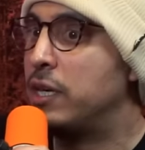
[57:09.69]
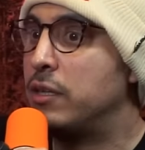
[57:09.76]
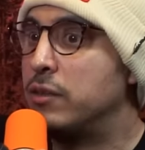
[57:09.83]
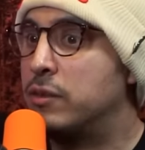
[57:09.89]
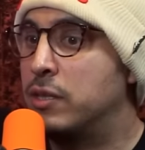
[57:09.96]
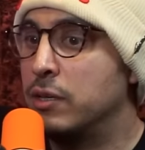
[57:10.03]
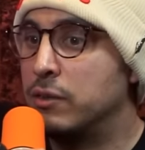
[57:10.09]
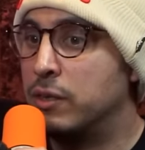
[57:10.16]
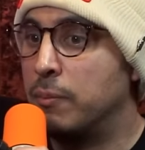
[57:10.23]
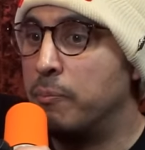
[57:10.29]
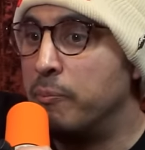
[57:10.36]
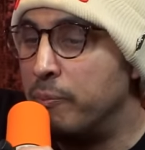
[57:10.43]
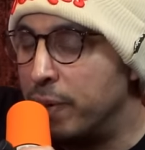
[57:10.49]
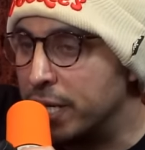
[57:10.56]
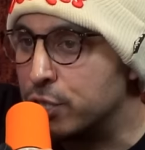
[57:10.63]
The, the
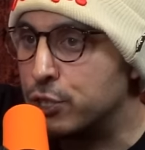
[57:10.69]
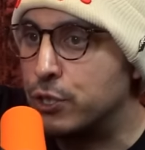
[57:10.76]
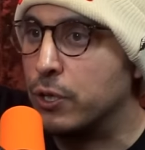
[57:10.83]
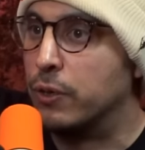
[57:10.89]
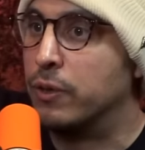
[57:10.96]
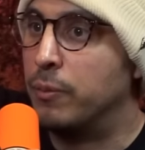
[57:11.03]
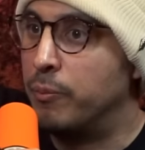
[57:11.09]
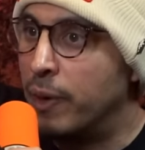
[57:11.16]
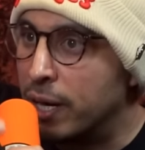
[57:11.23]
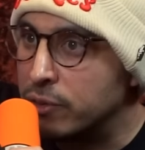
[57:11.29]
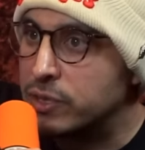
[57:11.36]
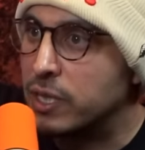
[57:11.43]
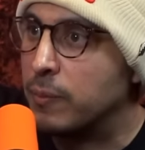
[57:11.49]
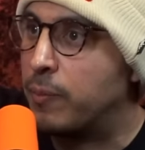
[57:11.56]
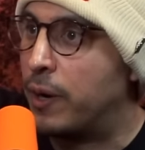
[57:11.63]
the mixture, the
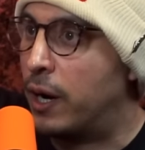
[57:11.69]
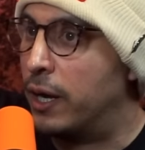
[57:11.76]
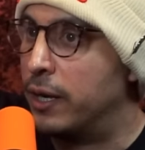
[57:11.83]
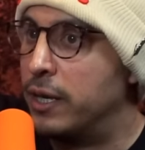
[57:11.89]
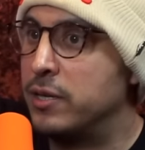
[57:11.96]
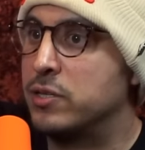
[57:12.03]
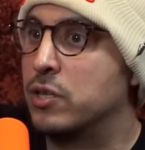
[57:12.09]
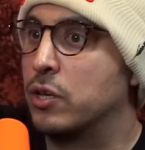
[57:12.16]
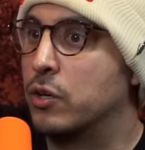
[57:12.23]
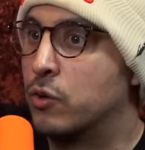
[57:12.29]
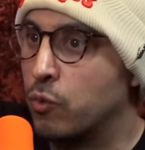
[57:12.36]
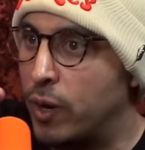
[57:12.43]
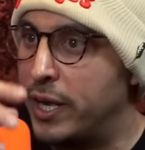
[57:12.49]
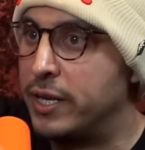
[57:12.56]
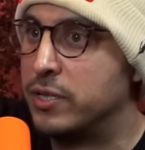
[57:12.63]
melting pot is the
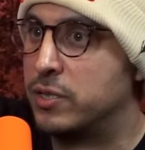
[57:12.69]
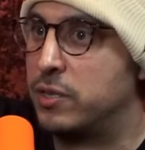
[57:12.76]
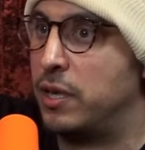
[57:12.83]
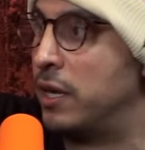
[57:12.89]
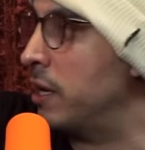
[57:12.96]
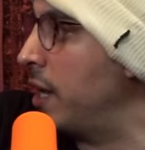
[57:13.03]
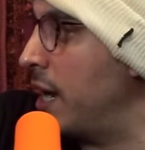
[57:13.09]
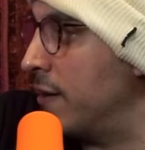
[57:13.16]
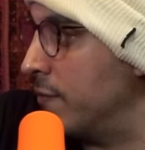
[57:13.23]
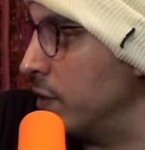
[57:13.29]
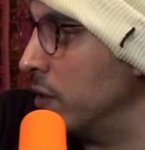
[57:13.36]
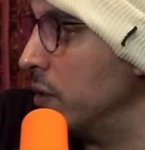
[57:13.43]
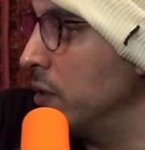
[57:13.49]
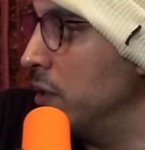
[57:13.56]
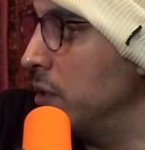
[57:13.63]
greatest thing
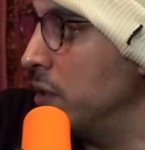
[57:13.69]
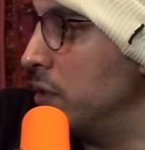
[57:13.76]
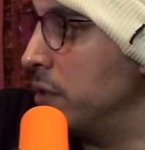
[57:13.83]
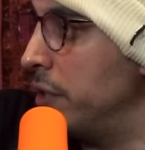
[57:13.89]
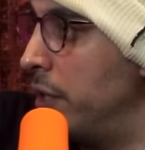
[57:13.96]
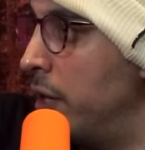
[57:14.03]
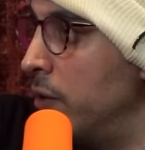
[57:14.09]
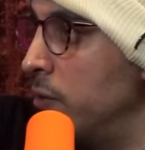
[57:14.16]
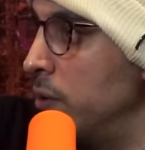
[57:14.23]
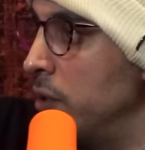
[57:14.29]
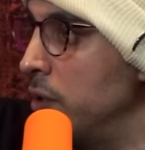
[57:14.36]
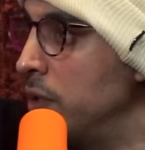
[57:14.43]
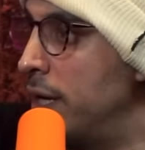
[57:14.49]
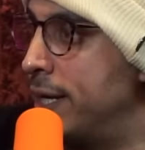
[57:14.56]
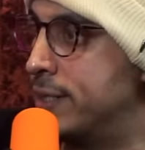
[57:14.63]
ever. Yeah. You
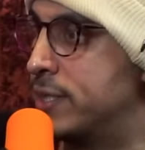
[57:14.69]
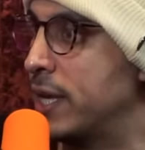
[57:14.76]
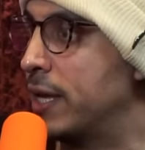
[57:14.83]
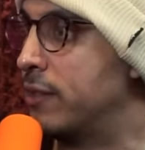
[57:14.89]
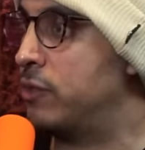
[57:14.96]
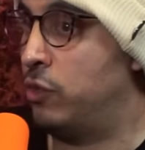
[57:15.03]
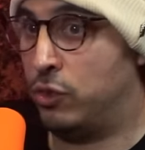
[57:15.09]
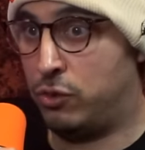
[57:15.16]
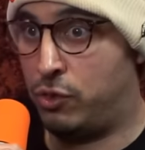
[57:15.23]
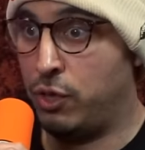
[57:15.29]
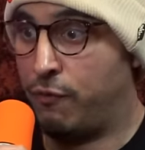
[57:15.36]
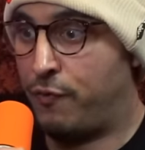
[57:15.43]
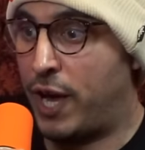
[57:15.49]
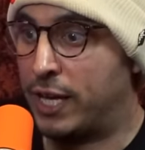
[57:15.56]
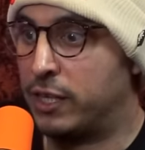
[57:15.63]
know? It's like
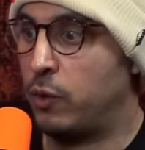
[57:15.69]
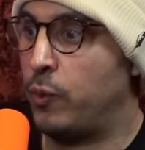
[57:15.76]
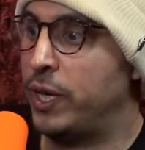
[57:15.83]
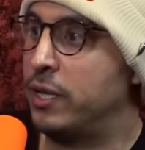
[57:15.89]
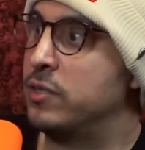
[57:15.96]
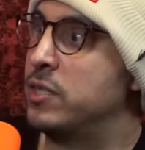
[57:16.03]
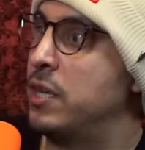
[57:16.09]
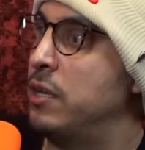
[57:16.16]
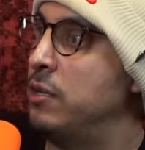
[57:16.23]
the fact that we could